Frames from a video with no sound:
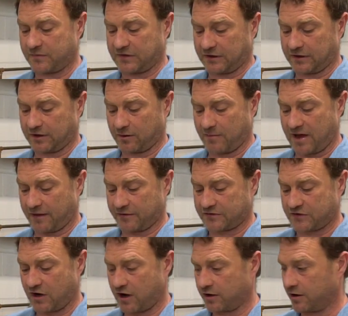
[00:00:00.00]
till it'll melt the
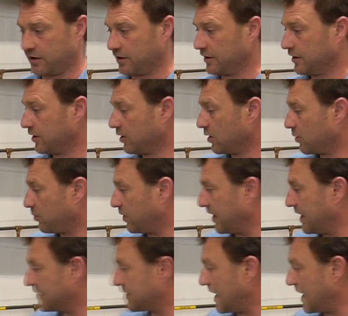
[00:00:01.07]
solder, place